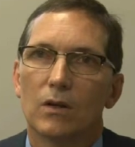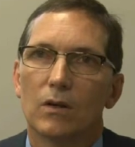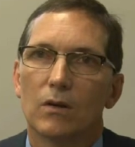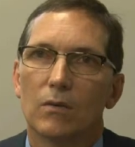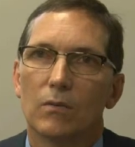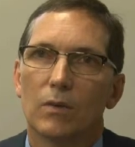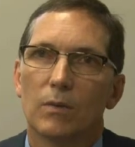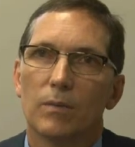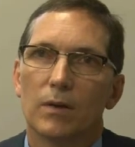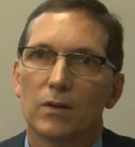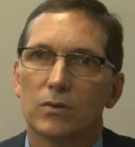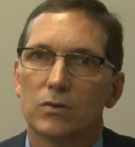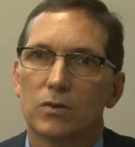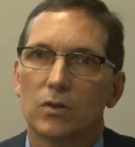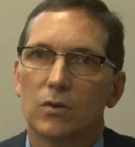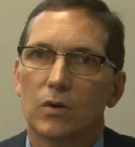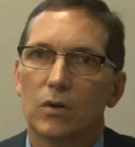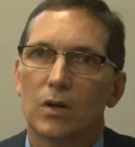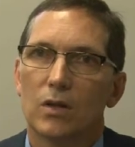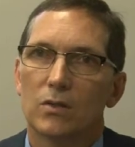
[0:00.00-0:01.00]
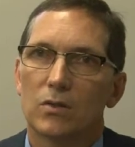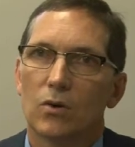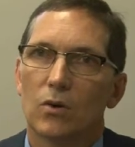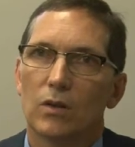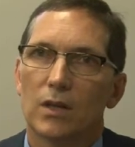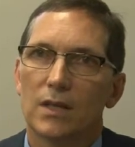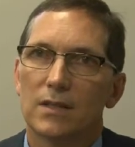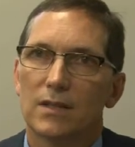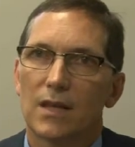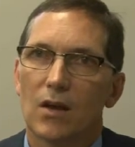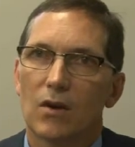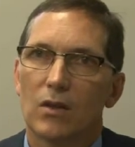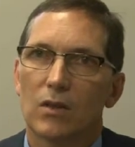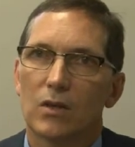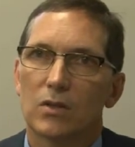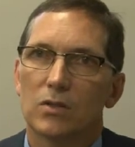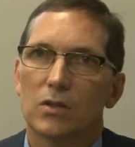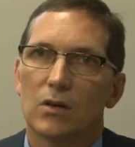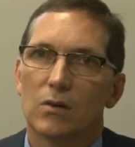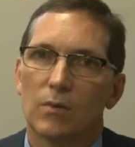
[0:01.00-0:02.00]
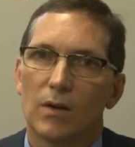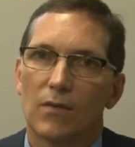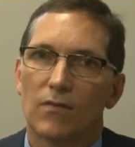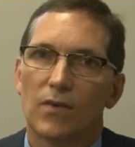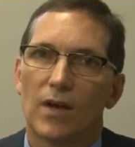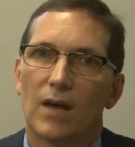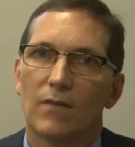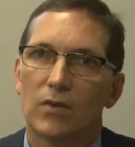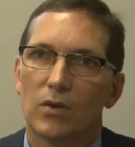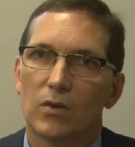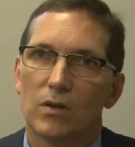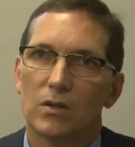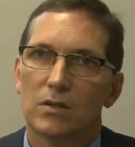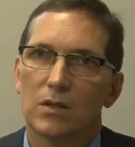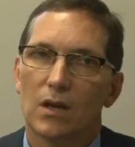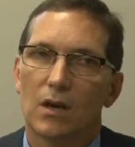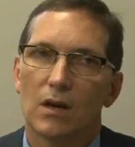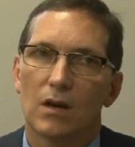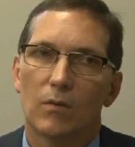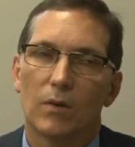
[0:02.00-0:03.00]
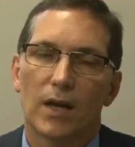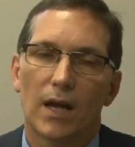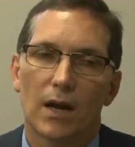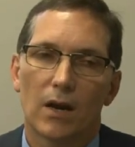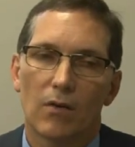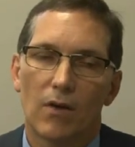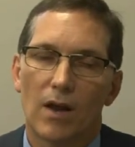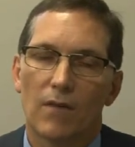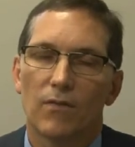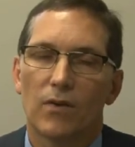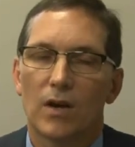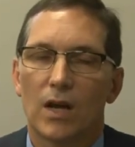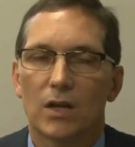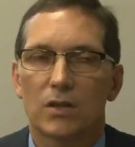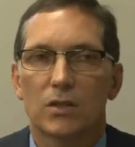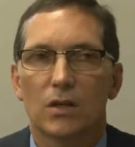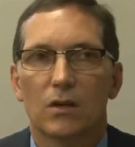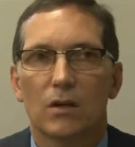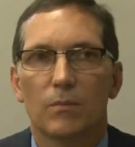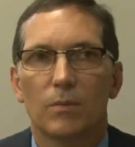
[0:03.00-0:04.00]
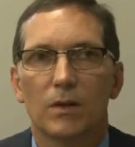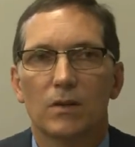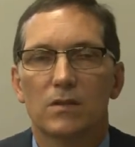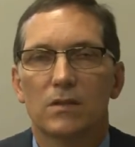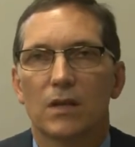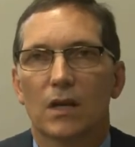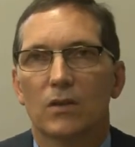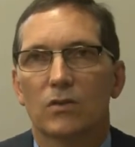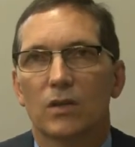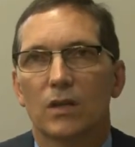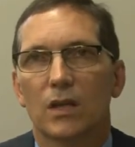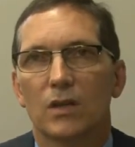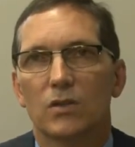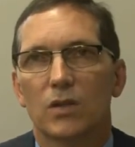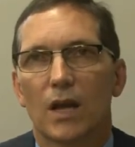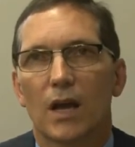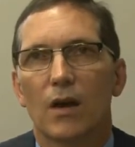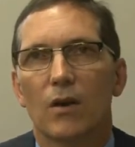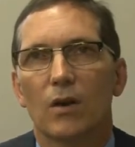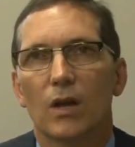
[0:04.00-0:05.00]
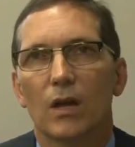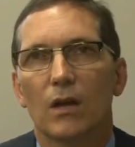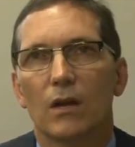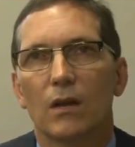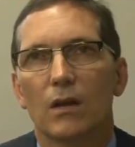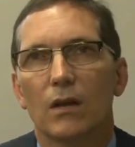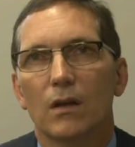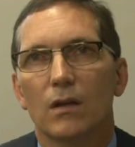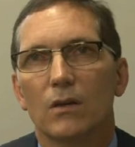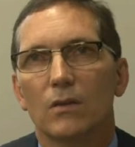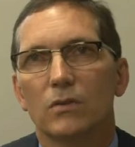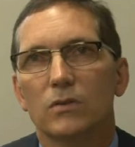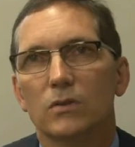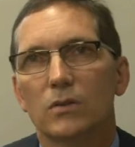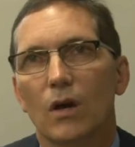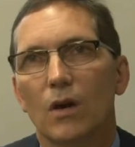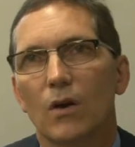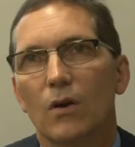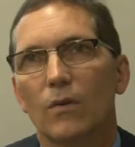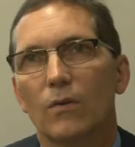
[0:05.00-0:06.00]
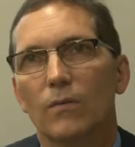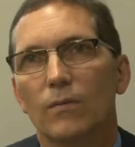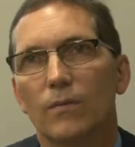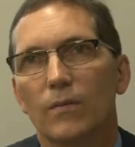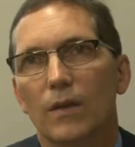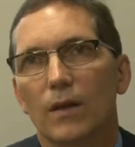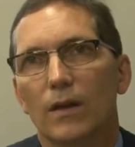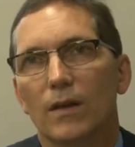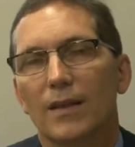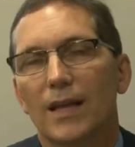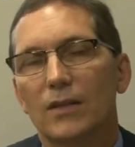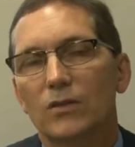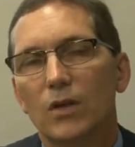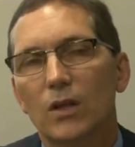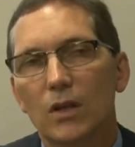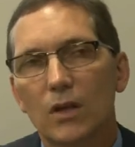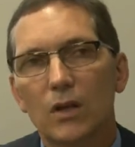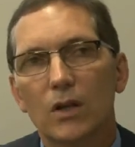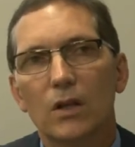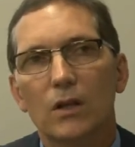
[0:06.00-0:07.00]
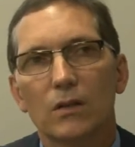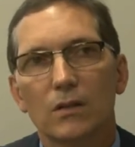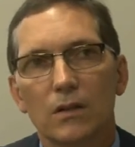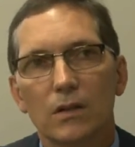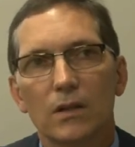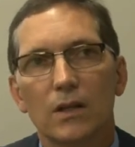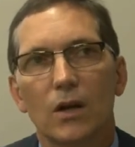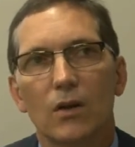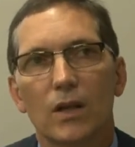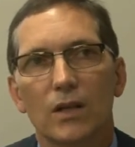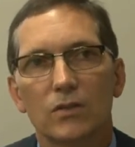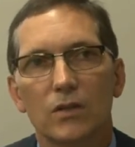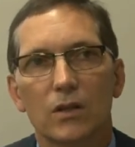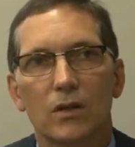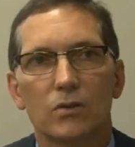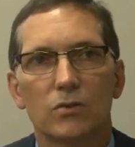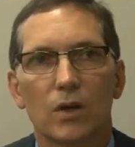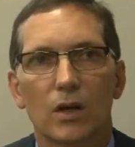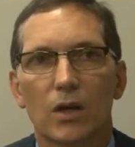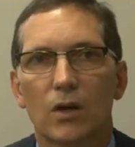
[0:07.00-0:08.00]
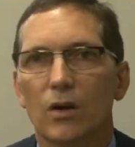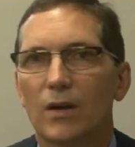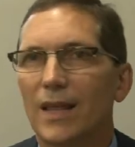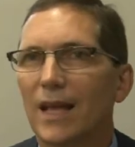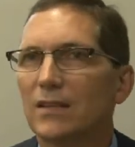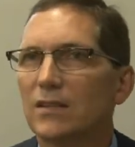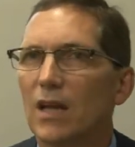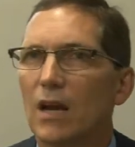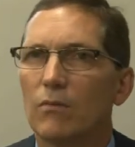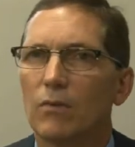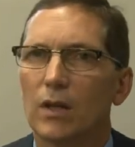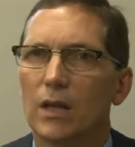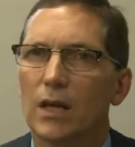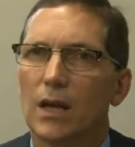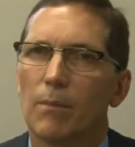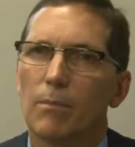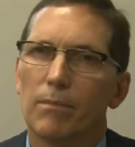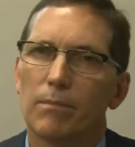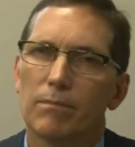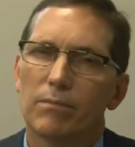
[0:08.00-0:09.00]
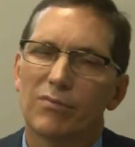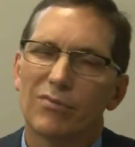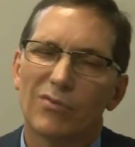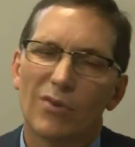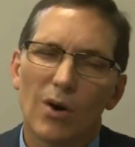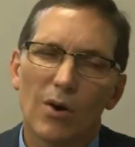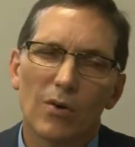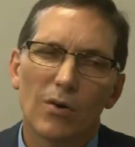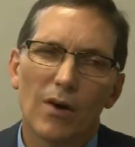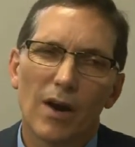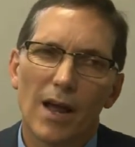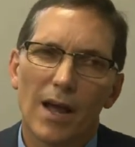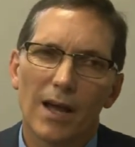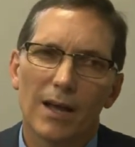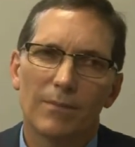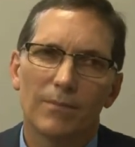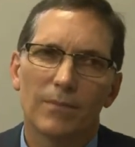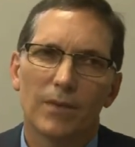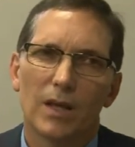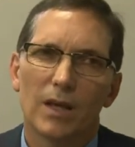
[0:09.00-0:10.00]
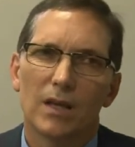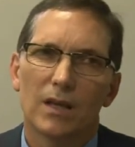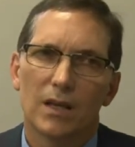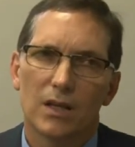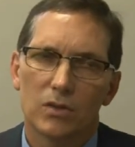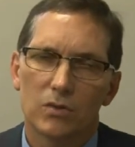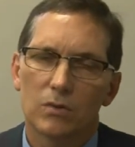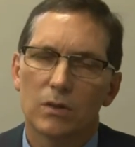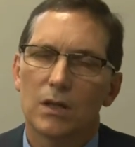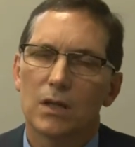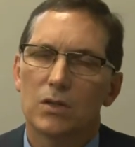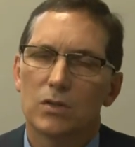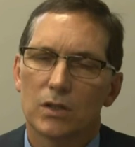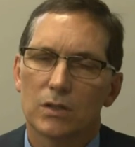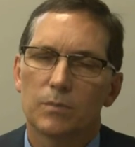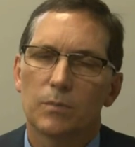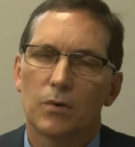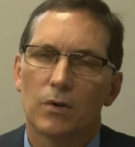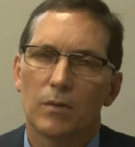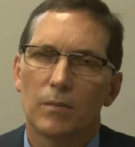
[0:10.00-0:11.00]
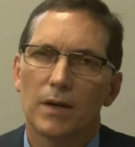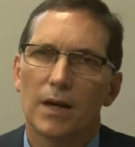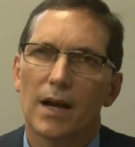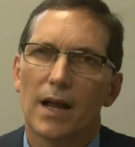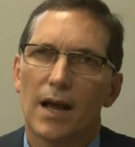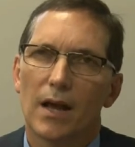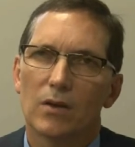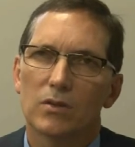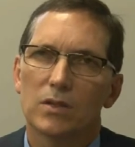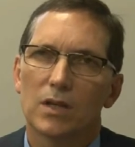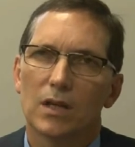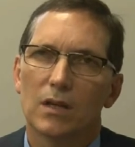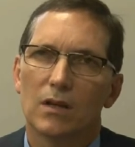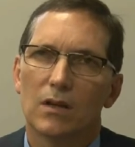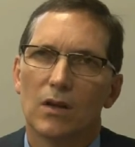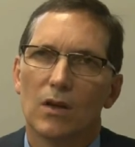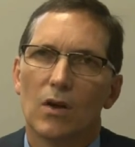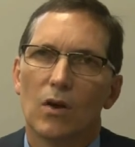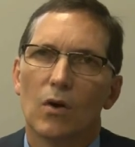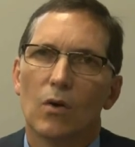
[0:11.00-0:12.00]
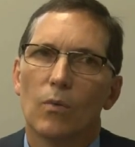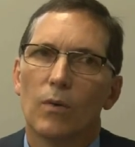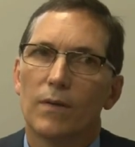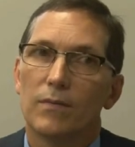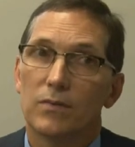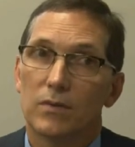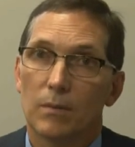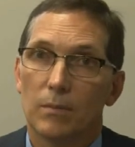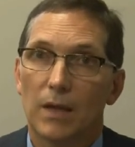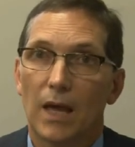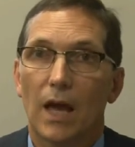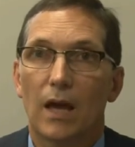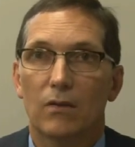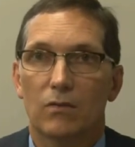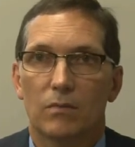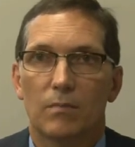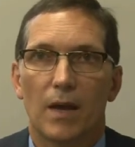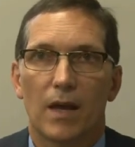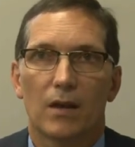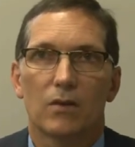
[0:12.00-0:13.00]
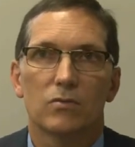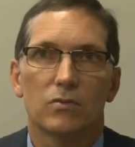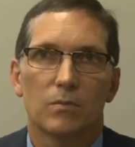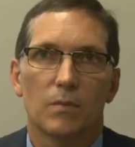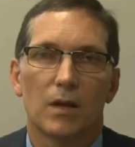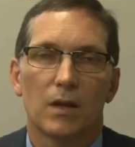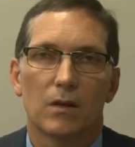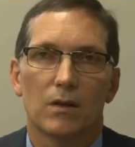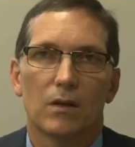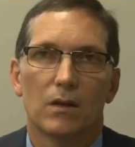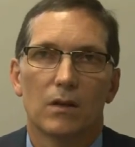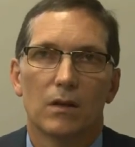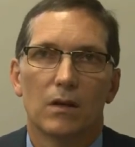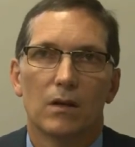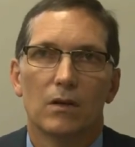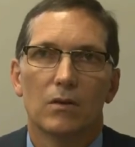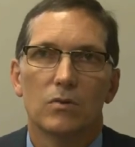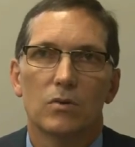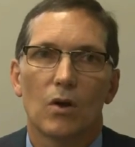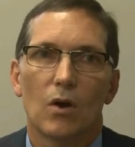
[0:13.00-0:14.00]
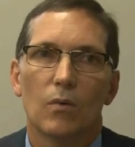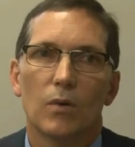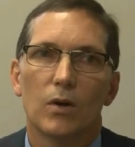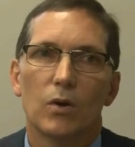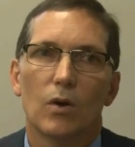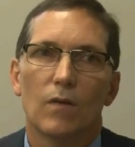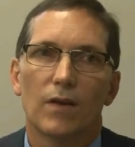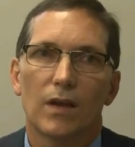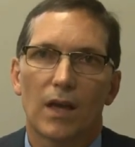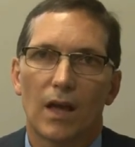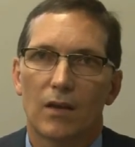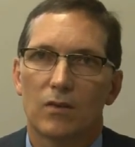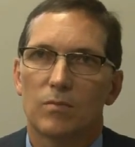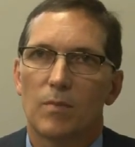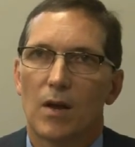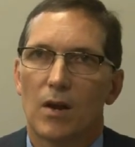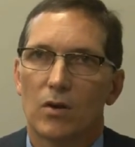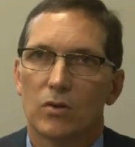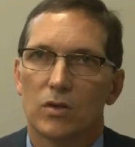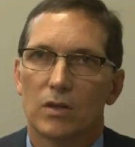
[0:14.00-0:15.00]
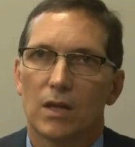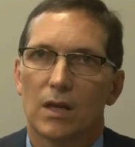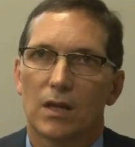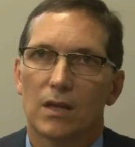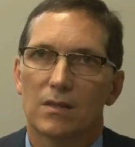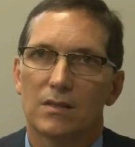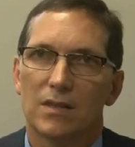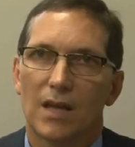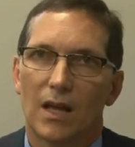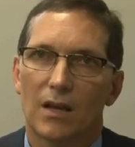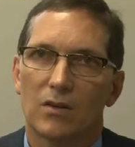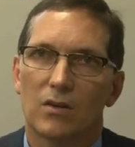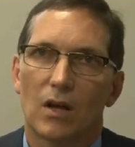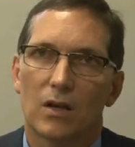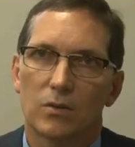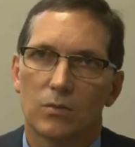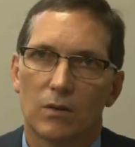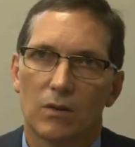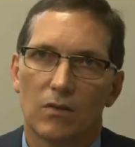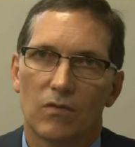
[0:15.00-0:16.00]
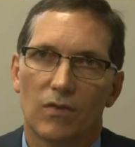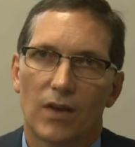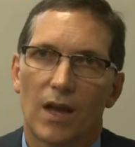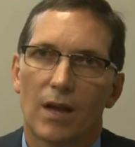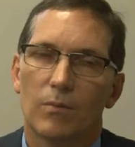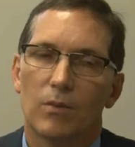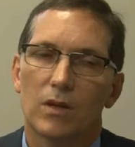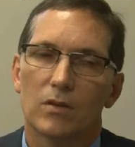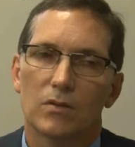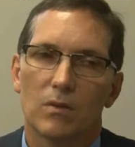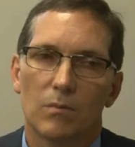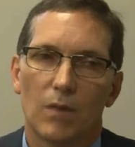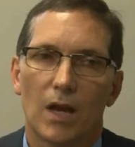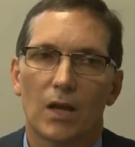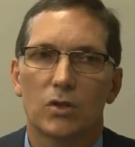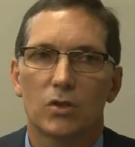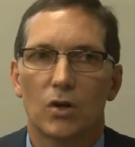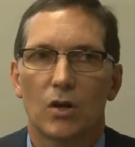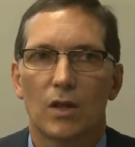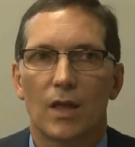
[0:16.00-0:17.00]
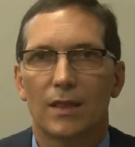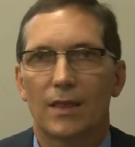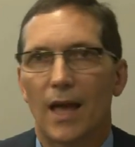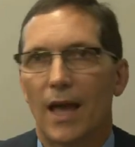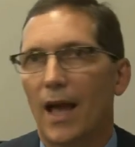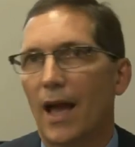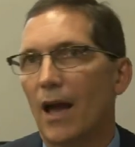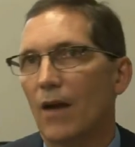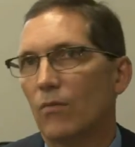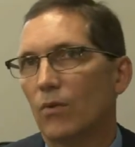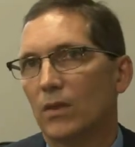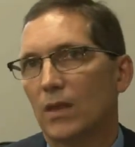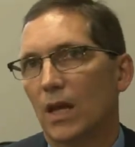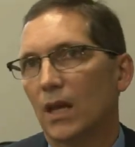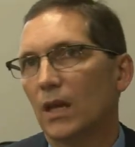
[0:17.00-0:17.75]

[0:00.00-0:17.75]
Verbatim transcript: we built two units in Orleans County this year. We have five units here, and we got a grant for next year to build six in each county. So that's a little, you know, that's a little trickier. And that's not really a program. It's really just permanent housing with some case management. So we do have a case manager that can stay in touch with the families and make sure that they have what they